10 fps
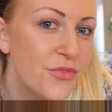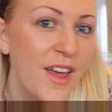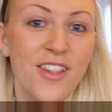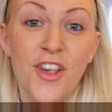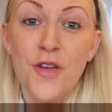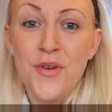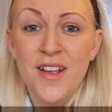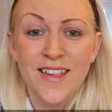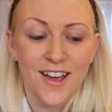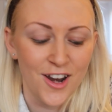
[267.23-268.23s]
That's so
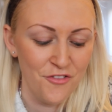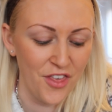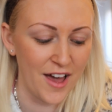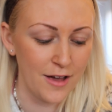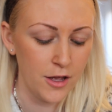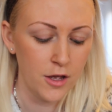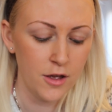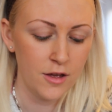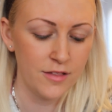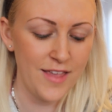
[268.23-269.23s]
pretty. I love that.
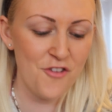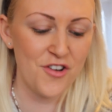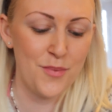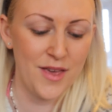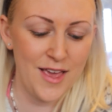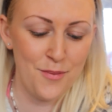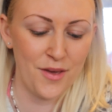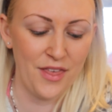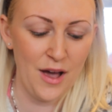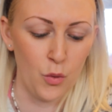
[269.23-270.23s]
Definitely be
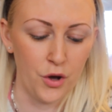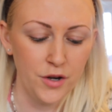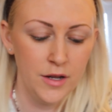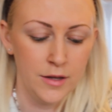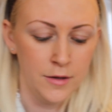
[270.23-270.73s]
keeping that one.